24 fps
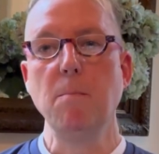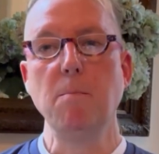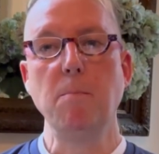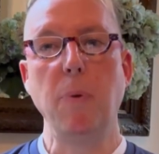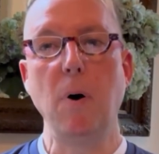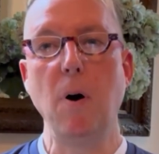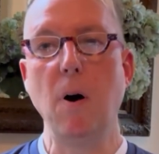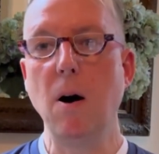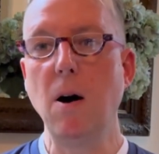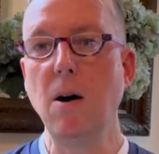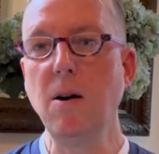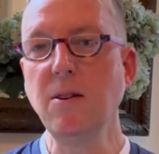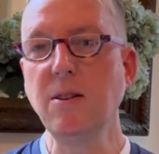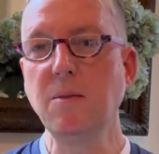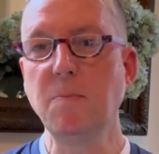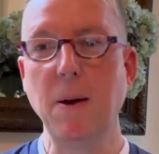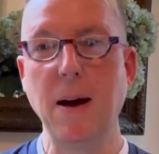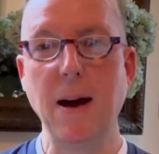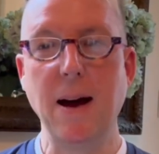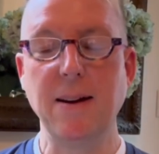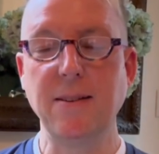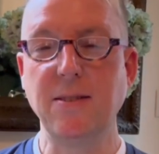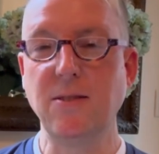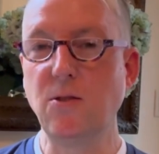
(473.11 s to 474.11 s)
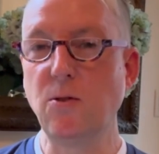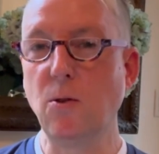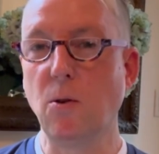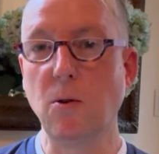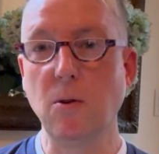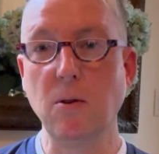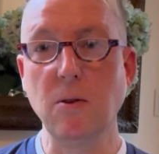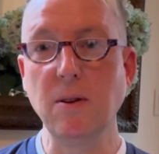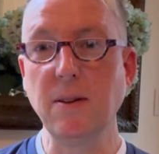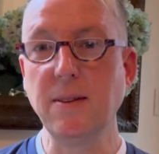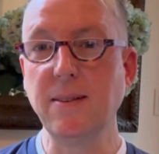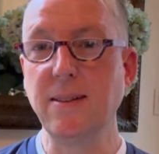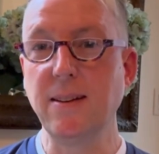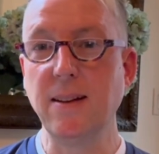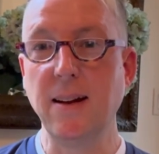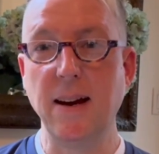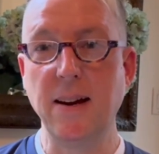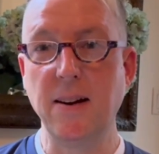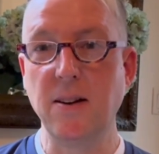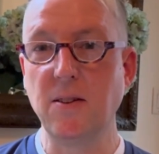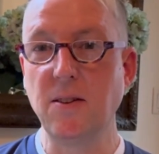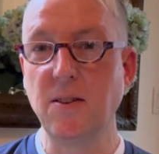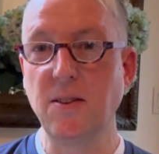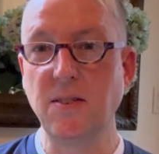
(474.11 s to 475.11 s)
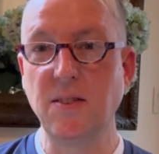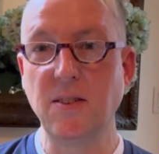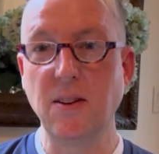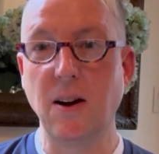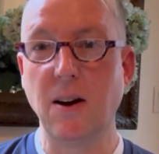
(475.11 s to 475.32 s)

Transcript: Paul's pastoral letters